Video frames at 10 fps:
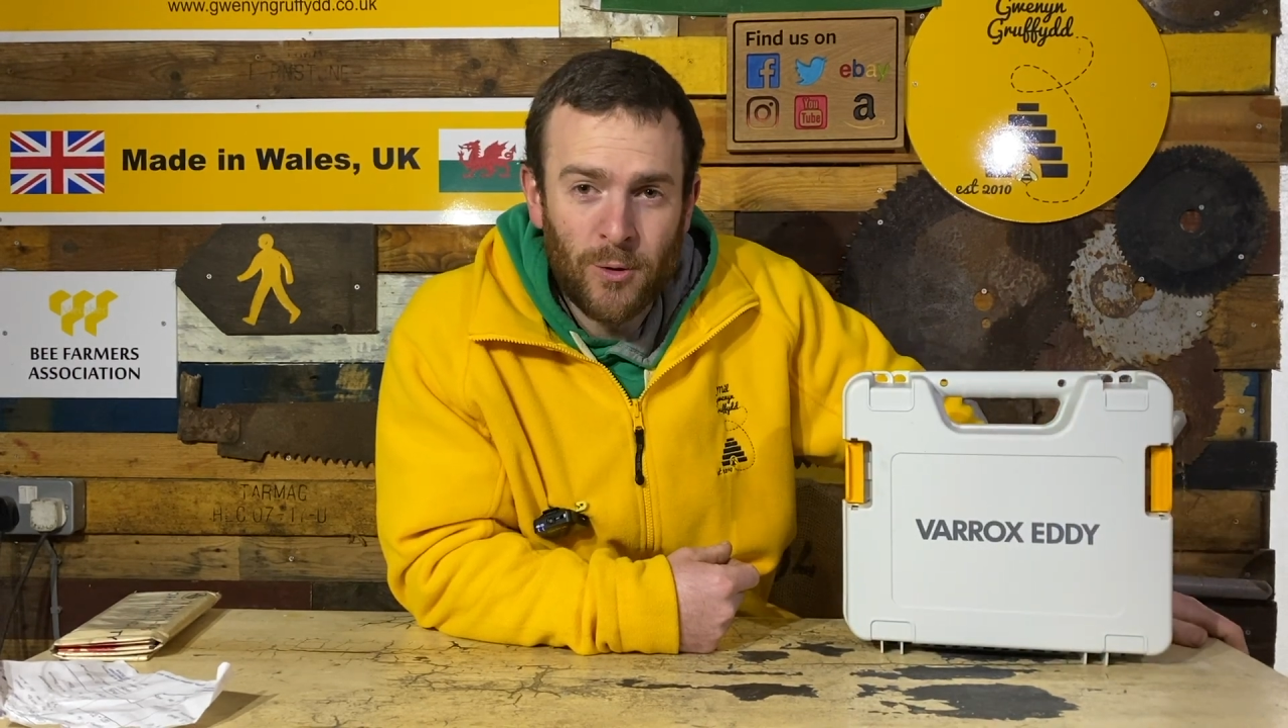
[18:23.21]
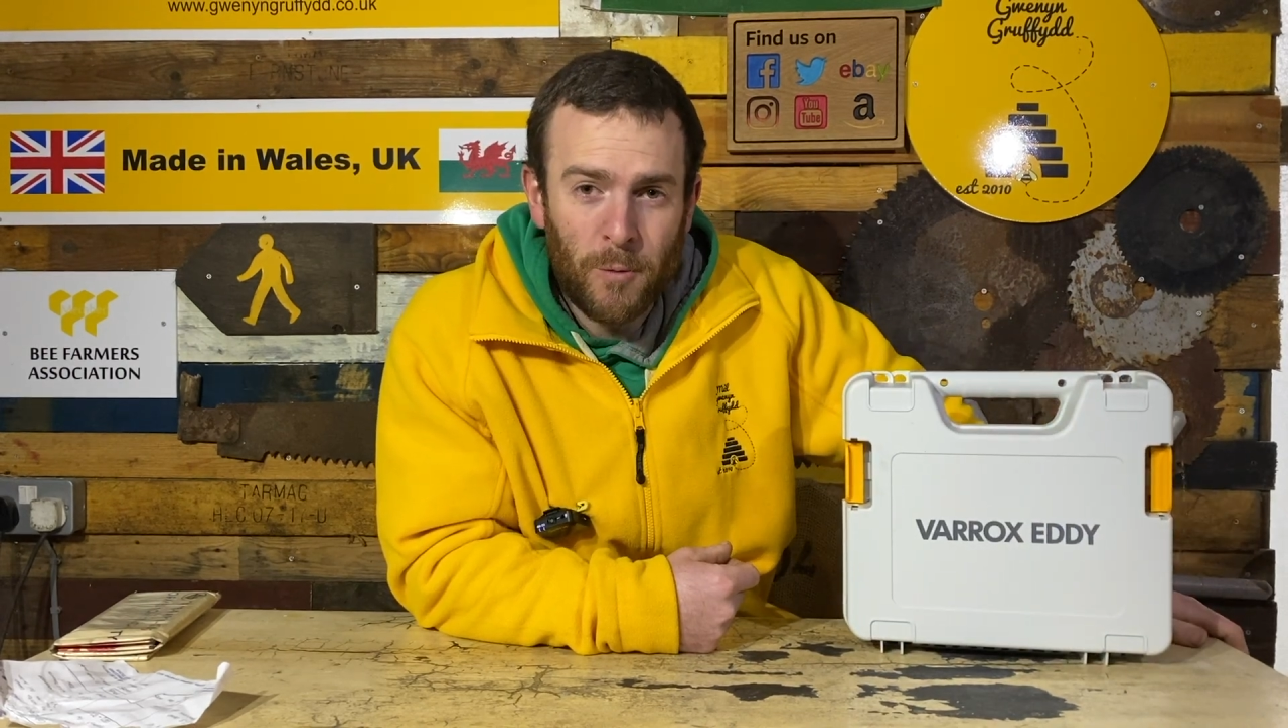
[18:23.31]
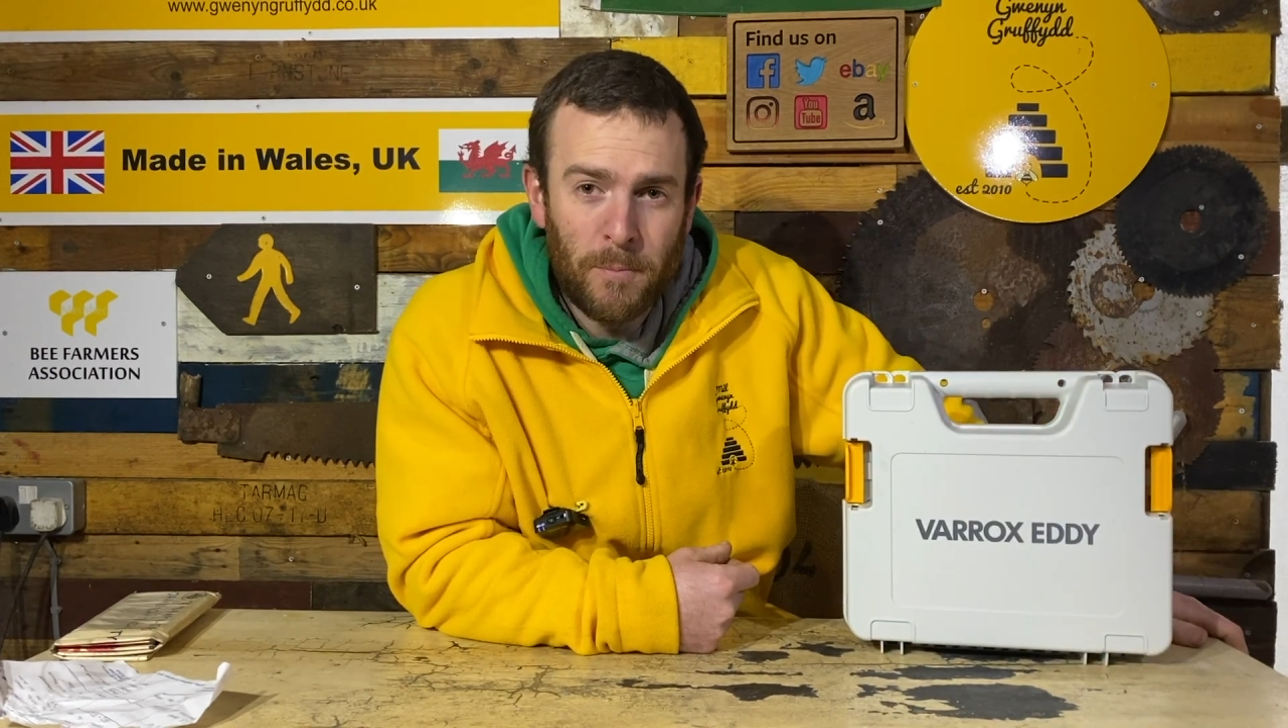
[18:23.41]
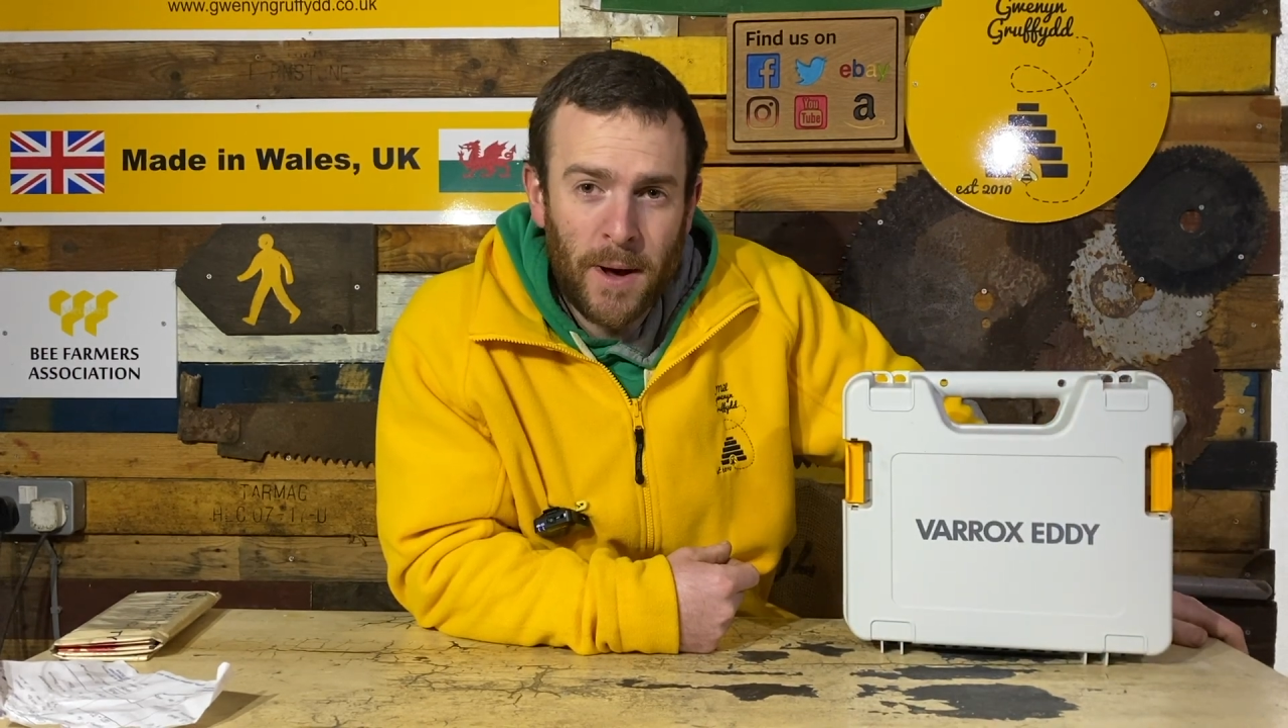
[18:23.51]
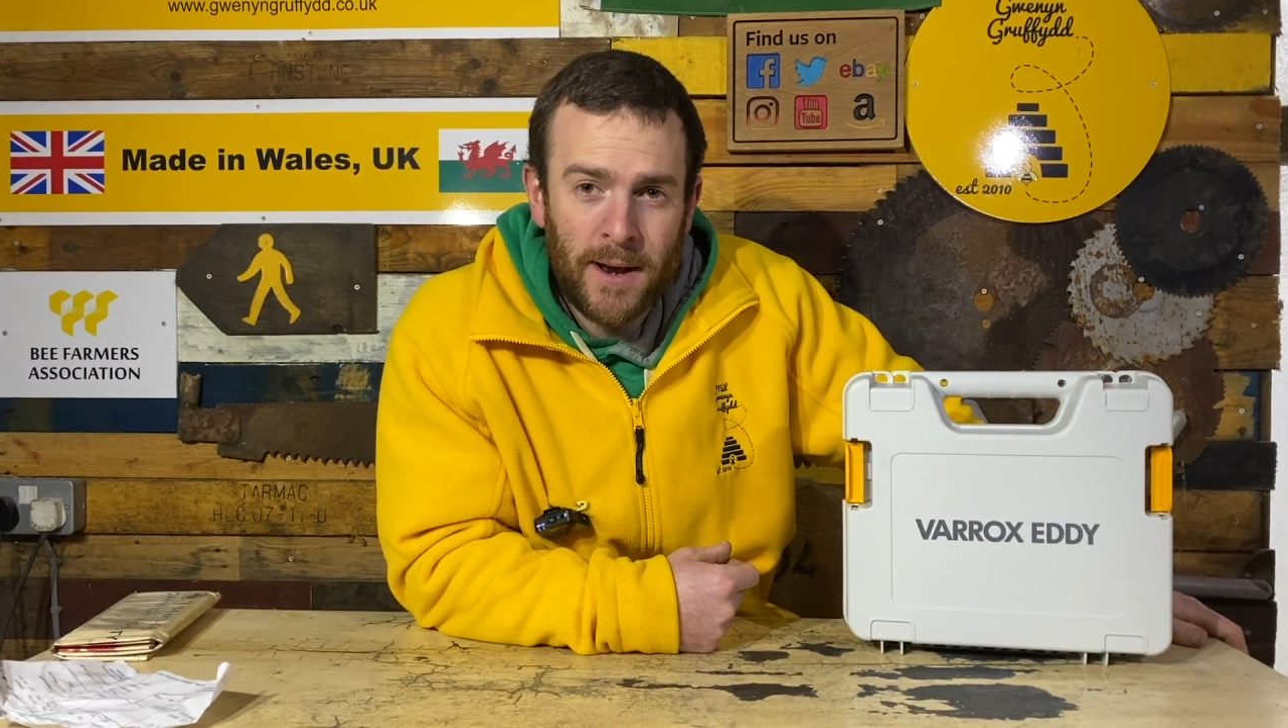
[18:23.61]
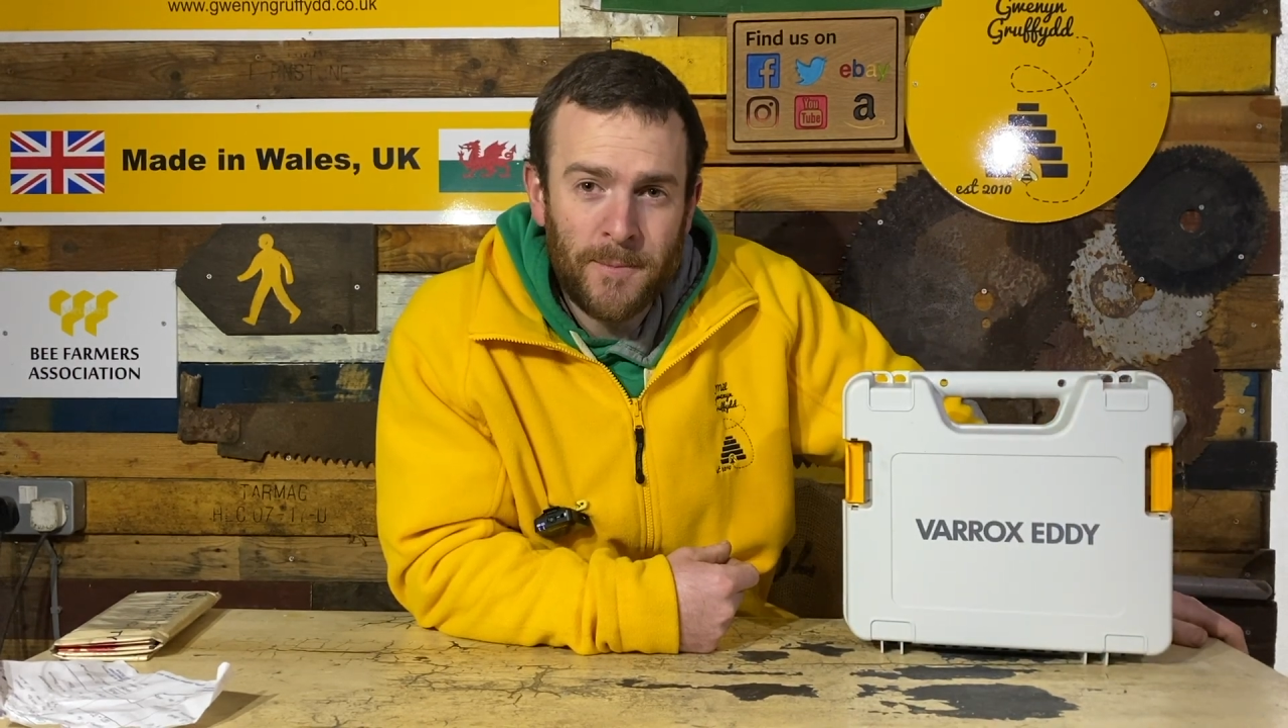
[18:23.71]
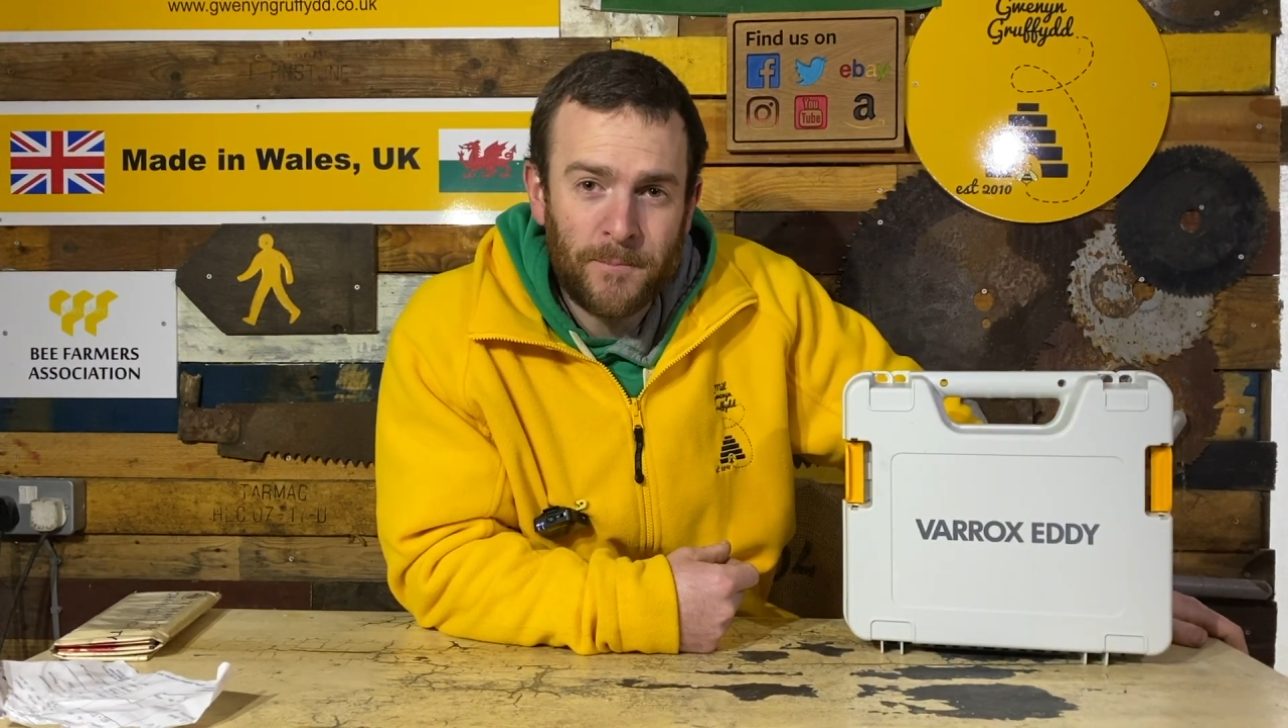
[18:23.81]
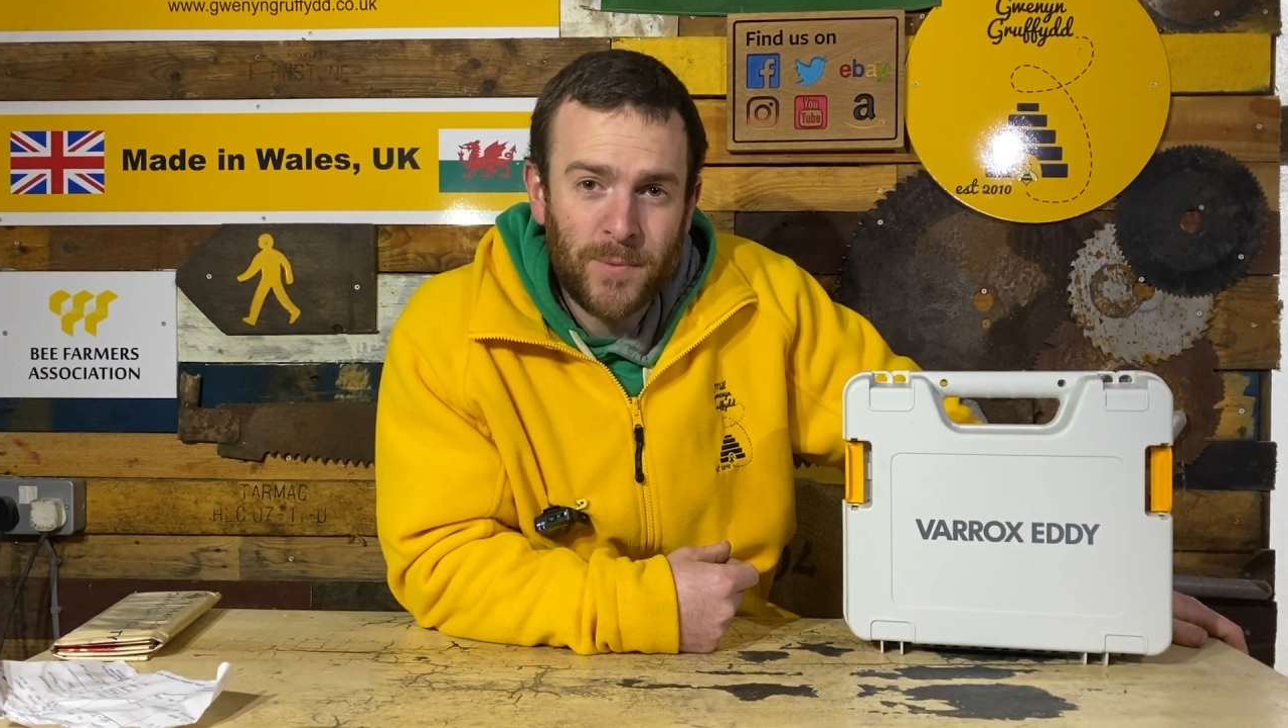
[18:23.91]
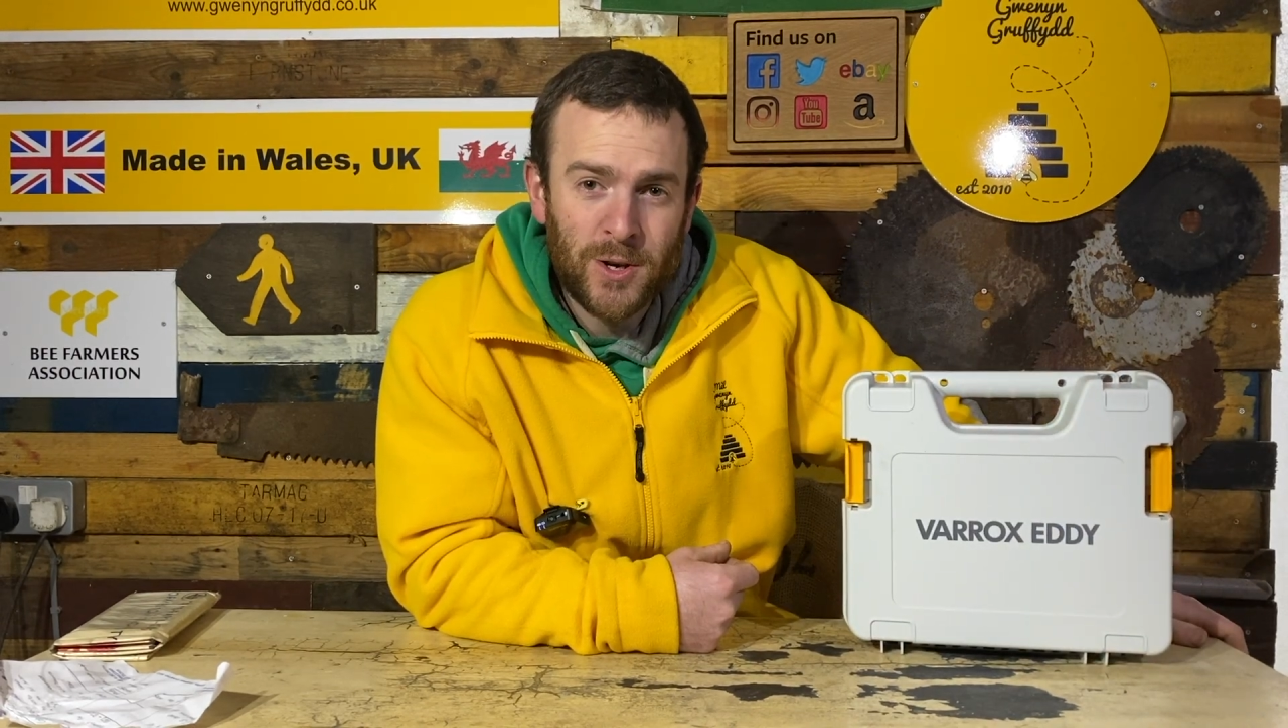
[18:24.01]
open